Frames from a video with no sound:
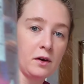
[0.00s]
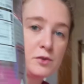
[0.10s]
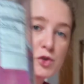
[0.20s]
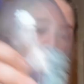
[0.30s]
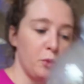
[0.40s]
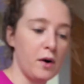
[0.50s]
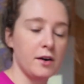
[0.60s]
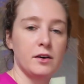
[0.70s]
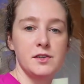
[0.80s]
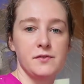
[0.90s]
Also, the
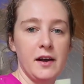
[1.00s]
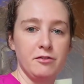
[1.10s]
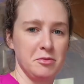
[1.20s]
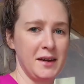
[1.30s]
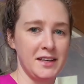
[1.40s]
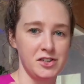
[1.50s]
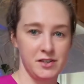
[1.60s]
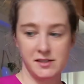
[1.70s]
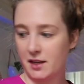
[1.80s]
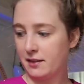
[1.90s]
water is fine for my
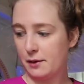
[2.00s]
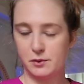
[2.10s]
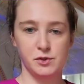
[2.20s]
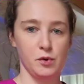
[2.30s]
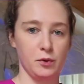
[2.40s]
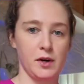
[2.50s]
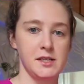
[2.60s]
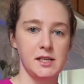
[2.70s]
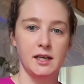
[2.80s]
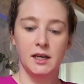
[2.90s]
kitchen sink. That was so
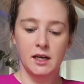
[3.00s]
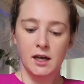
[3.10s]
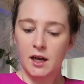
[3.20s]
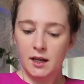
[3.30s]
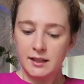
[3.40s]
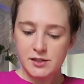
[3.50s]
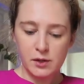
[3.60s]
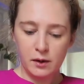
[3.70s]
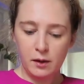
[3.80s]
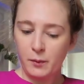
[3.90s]
crazy. Let's
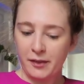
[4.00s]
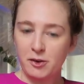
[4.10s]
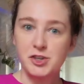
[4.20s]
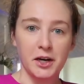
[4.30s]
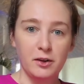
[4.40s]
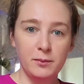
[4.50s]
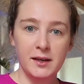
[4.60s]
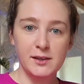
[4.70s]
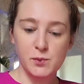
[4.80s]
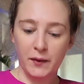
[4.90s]
go to the weather channel,
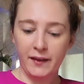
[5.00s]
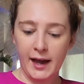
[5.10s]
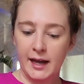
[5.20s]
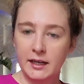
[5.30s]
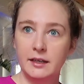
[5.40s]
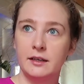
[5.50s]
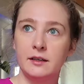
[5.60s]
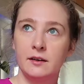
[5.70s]
because what the heck?